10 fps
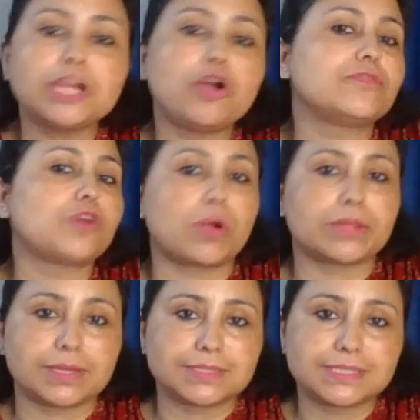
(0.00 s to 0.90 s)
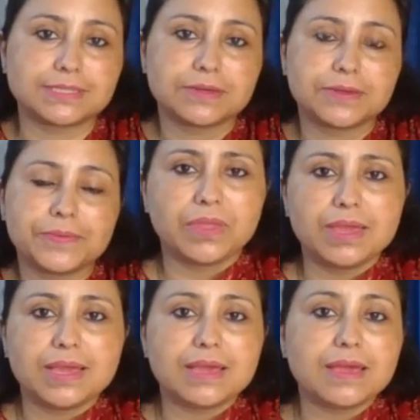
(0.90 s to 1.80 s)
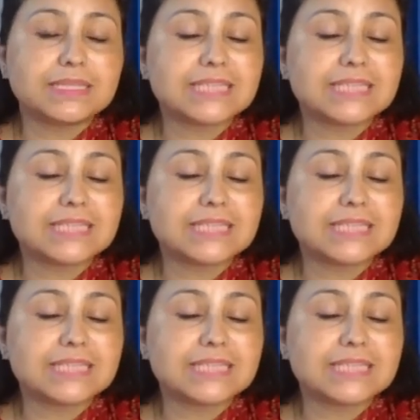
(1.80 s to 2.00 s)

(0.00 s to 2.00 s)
of the audience. It